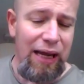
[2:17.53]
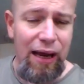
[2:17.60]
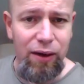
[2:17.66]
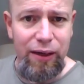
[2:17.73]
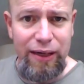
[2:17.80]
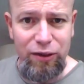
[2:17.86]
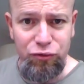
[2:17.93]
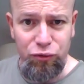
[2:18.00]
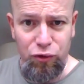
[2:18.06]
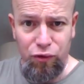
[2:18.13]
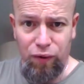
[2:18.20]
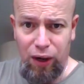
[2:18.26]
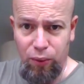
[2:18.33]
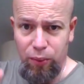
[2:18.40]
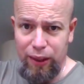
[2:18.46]
down near
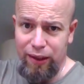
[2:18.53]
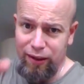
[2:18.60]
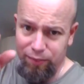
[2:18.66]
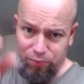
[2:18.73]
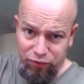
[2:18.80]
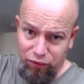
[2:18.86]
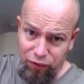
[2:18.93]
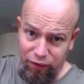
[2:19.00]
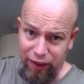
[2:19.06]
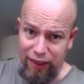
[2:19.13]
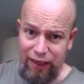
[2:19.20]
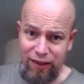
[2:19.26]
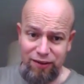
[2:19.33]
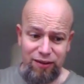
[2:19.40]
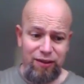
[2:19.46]
Truro where the
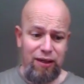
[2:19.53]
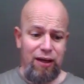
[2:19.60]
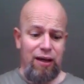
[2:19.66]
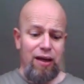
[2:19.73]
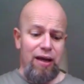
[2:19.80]
brewery is,